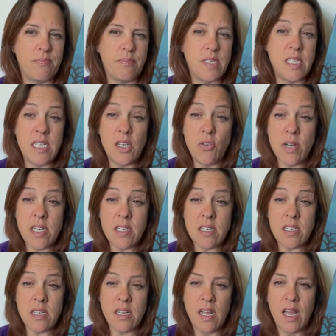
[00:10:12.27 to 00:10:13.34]

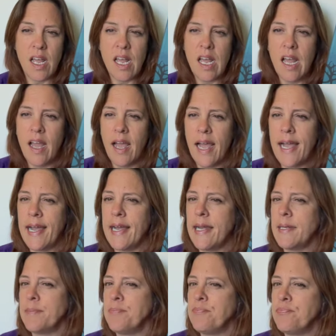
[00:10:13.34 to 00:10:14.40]
secret,
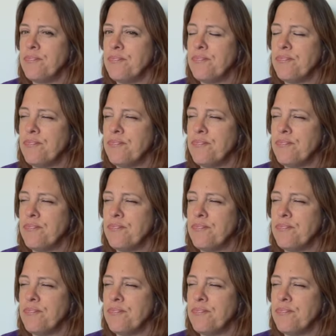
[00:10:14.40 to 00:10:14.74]
and